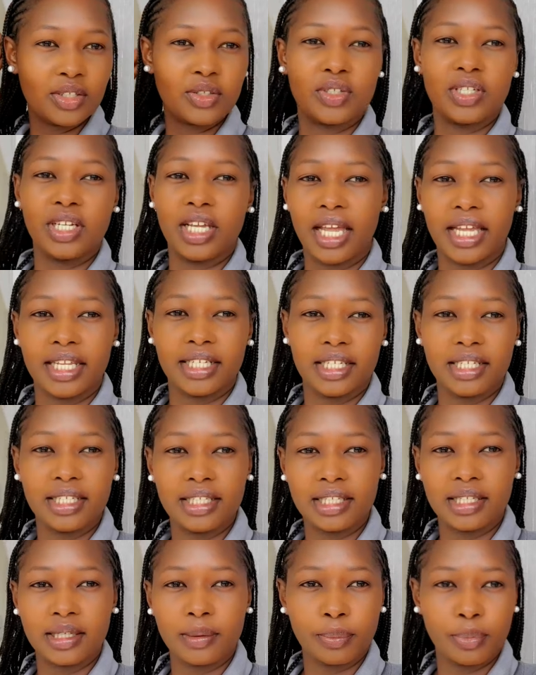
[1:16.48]
Today I
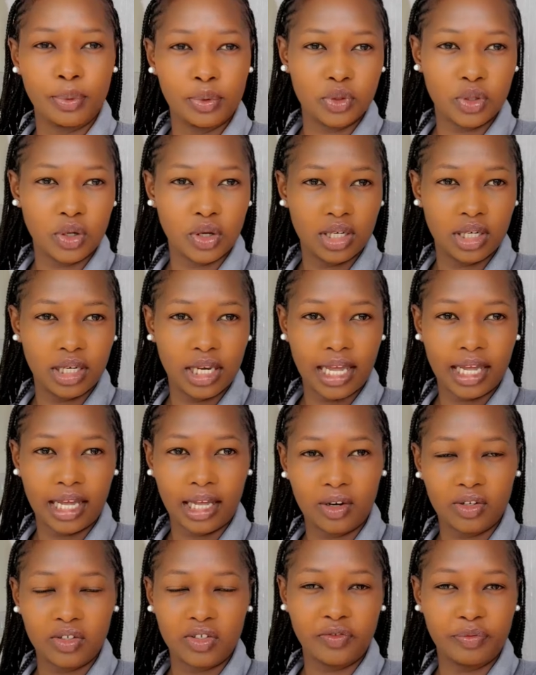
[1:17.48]
didn't put on like
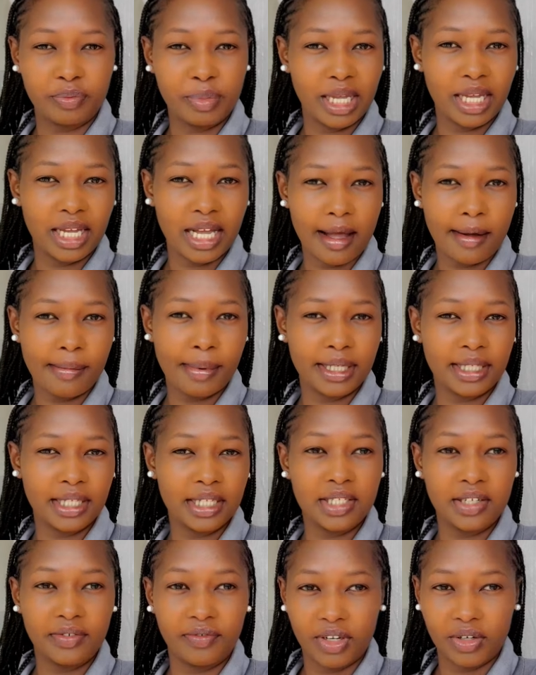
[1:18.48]
a lot of makeup. I
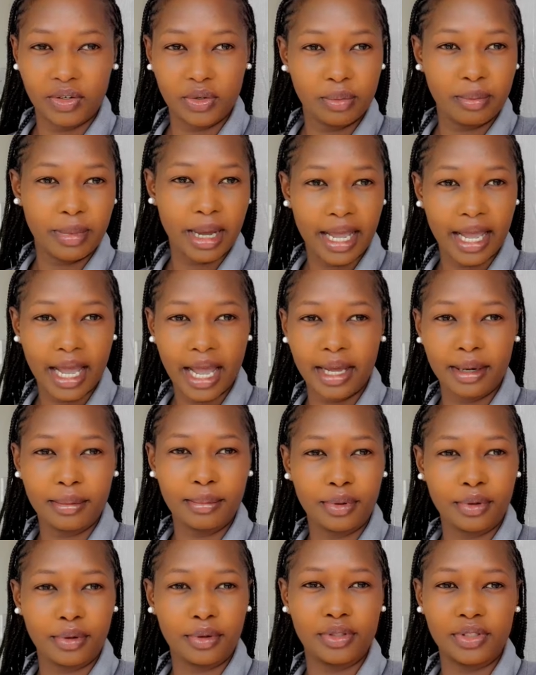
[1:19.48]
didn't even do my
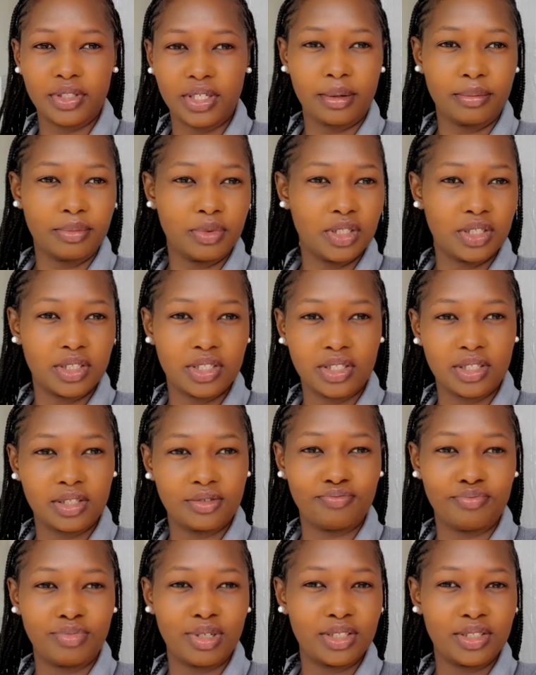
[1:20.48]
eyebrows.
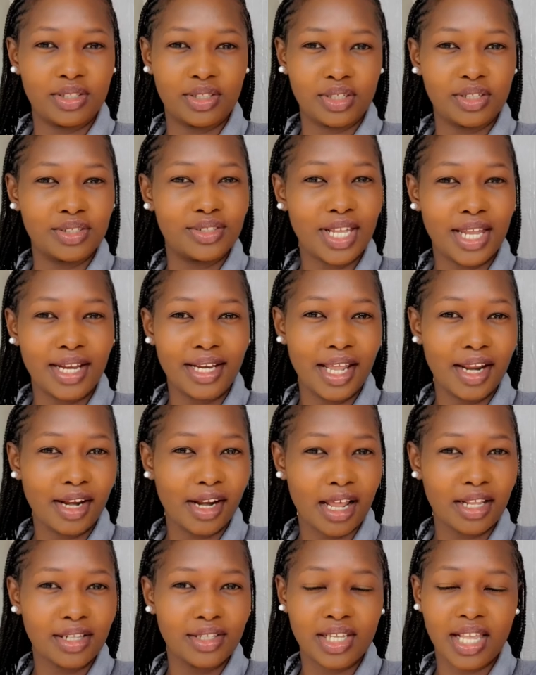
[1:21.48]
It's an
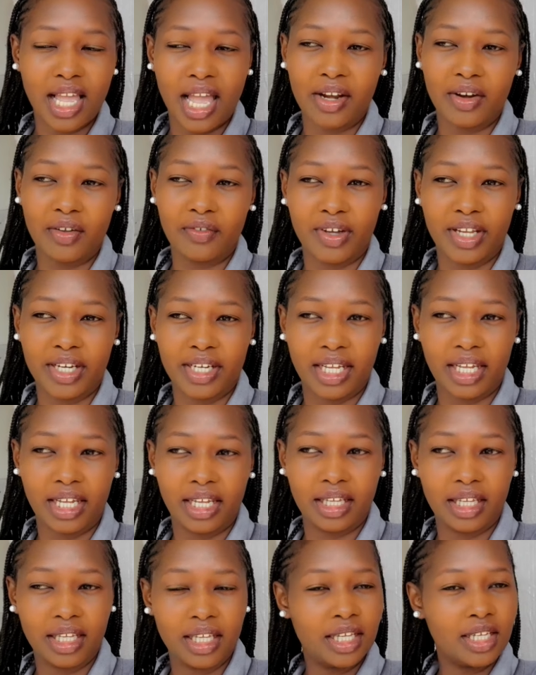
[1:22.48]
errands kind of a
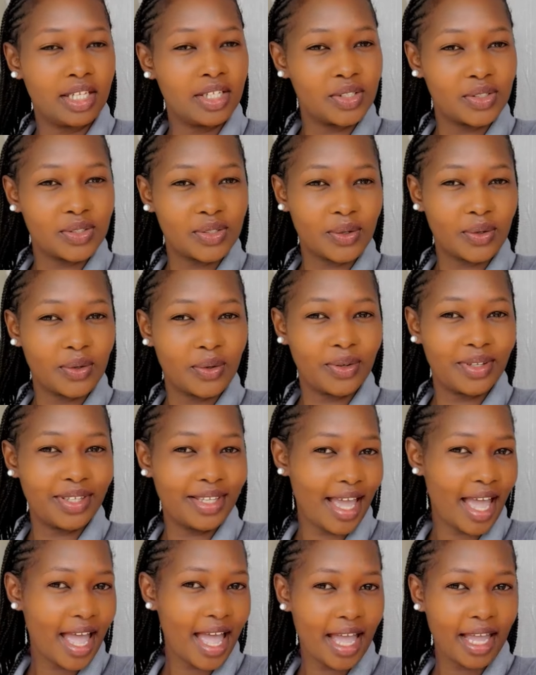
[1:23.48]
day. So
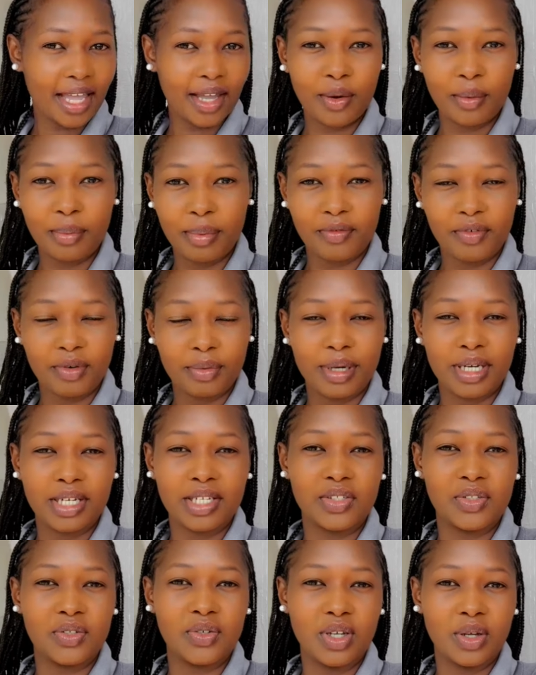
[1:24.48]
yeah, I hope
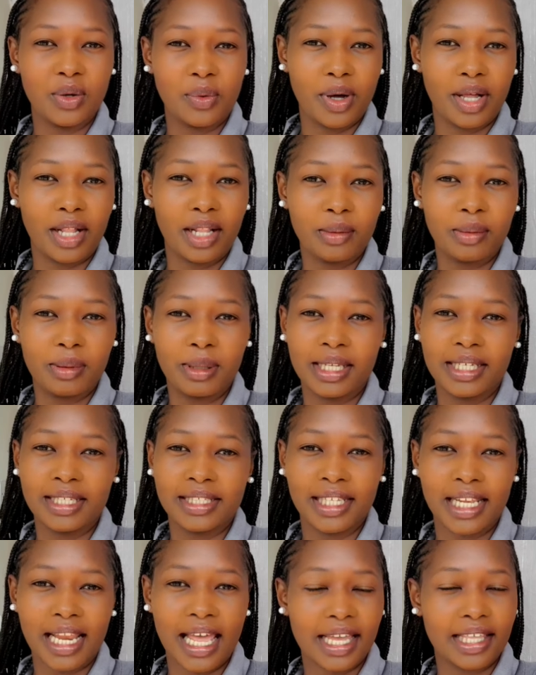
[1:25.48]
everybody is doing well.
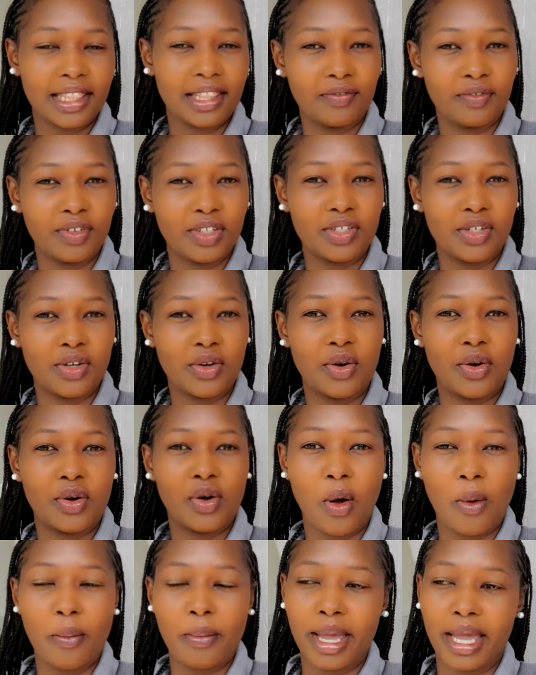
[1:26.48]
Please like the video,
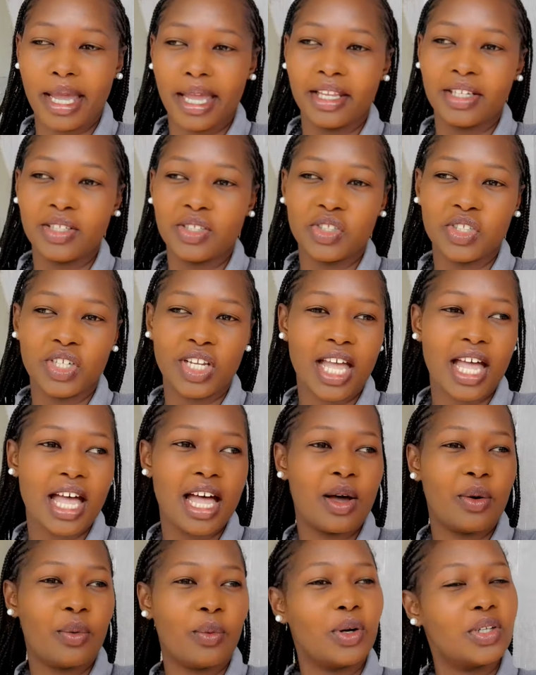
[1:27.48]
comment,
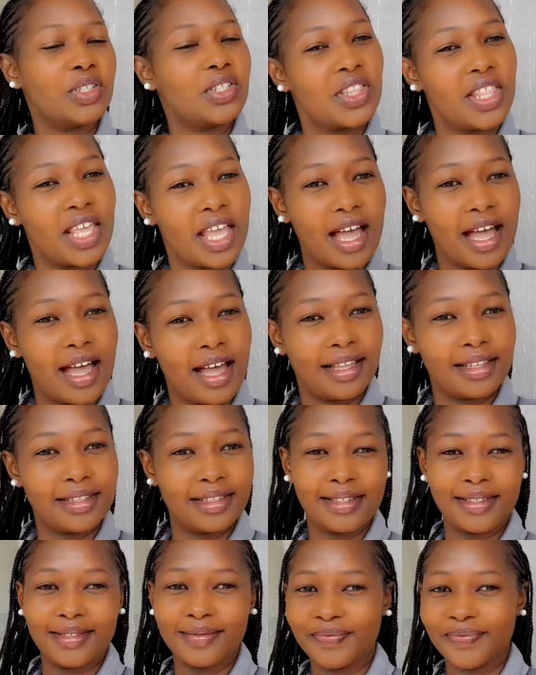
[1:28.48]
share, watch the
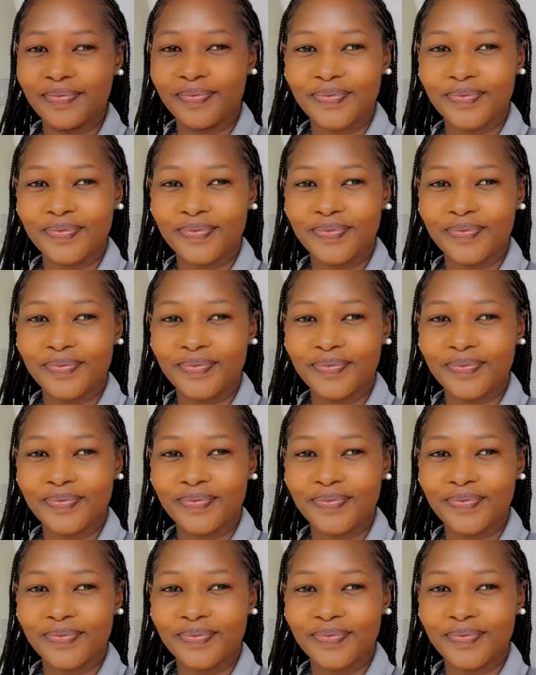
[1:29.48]
ads.